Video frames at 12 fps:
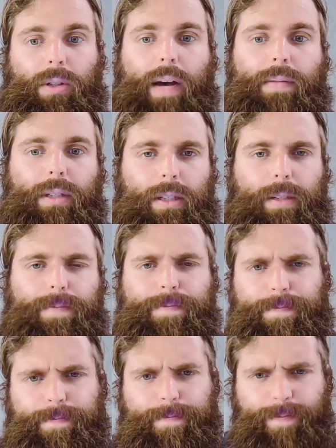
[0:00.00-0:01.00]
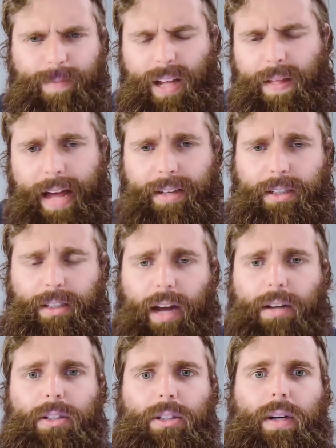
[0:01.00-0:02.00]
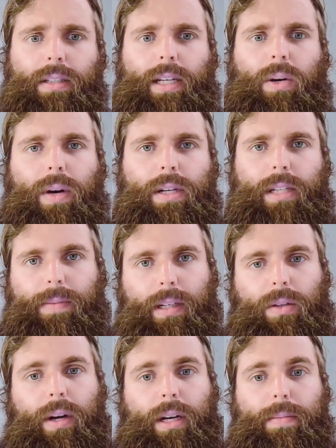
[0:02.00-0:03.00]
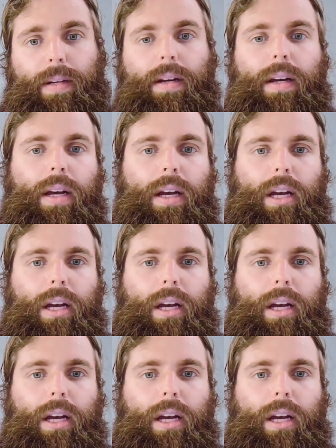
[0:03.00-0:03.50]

So obviously that's just kind of to address that question that we get quite a bit